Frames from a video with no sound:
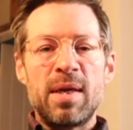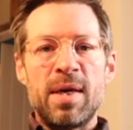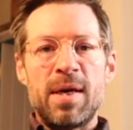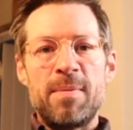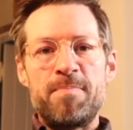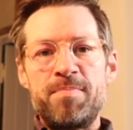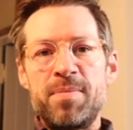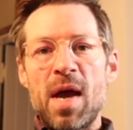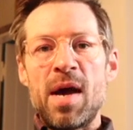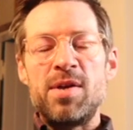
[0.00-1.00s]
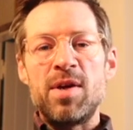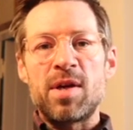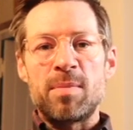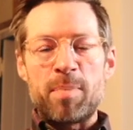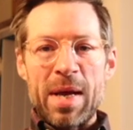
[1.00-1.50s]
and you
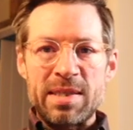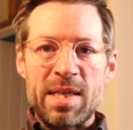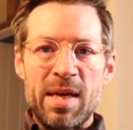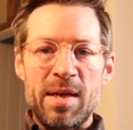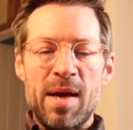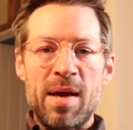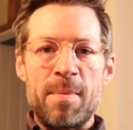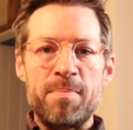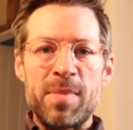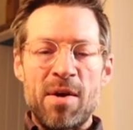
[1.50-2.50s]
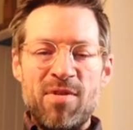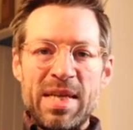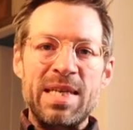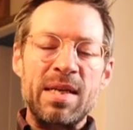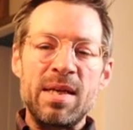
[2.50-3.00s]
can pass their
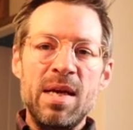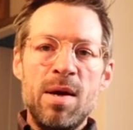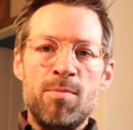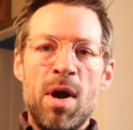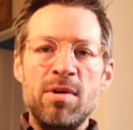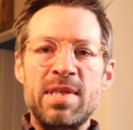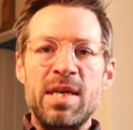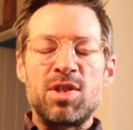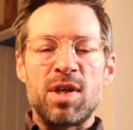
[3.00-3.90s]
vetting process.